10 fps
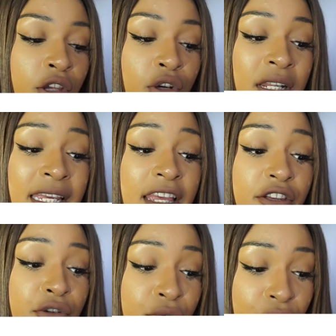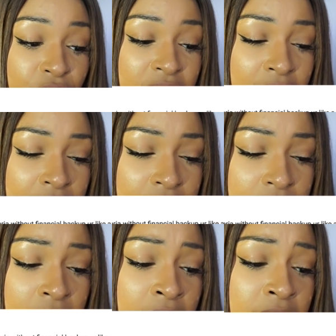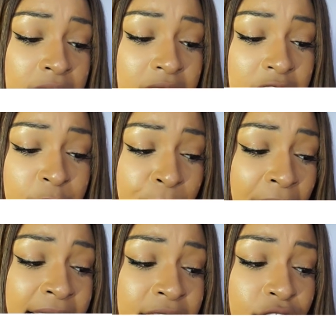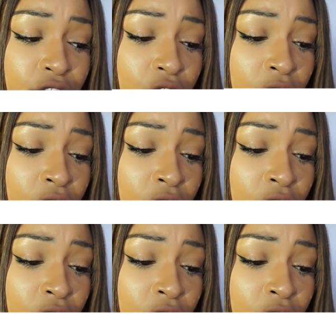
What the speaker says: you're like a useless, despite